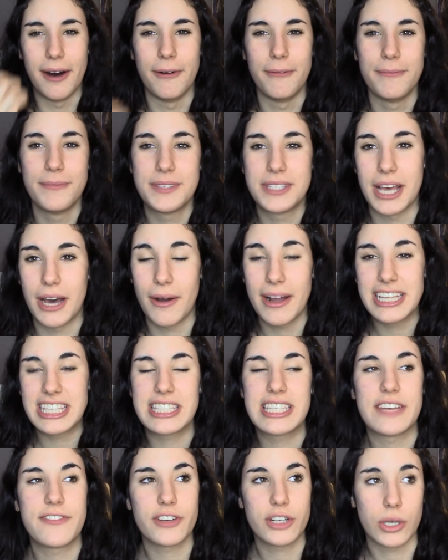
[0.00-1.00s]
So it's
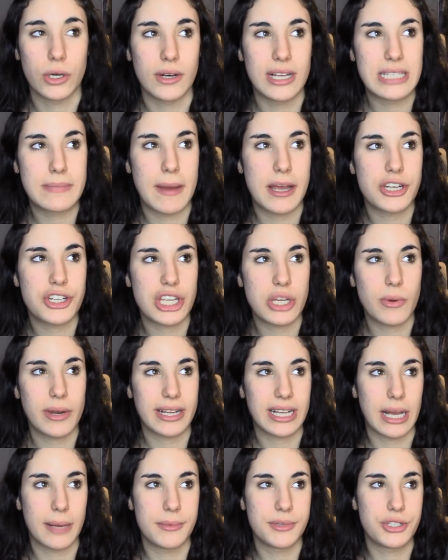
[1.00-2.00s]
difficult, especially when
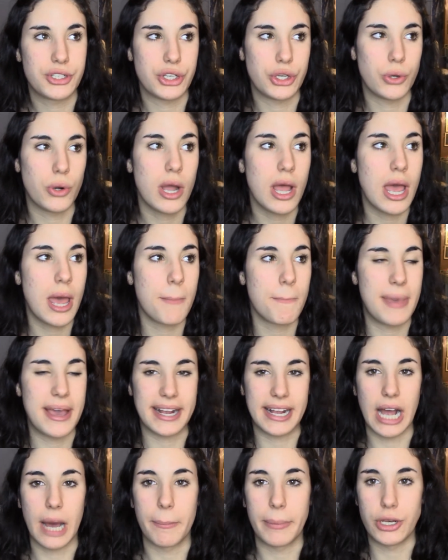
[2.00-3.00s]
it comes to
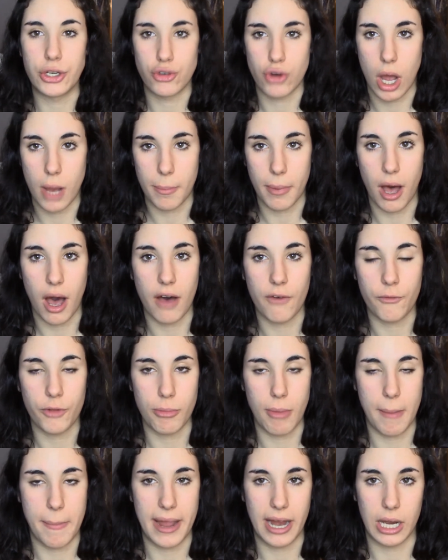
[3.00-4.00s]
pick up and drop off with
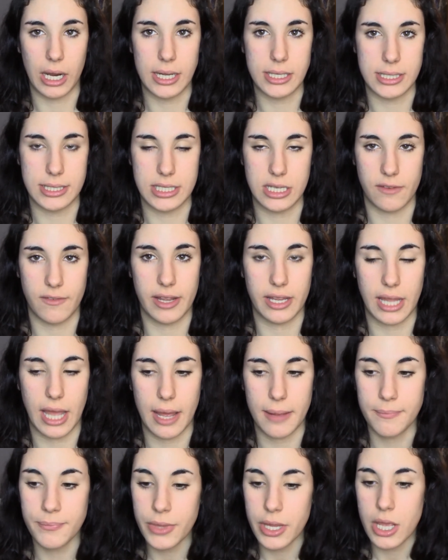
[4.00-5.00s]
my parents and stuff like
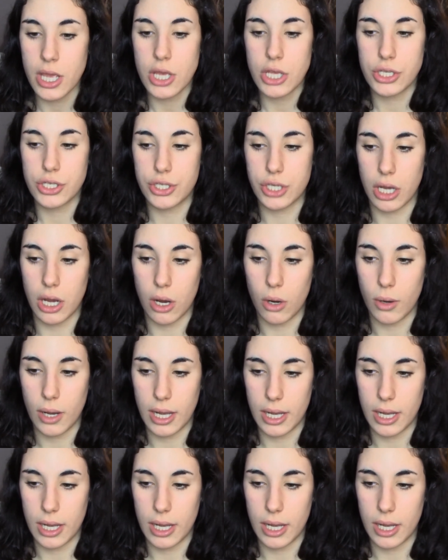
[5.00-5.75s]
that. So,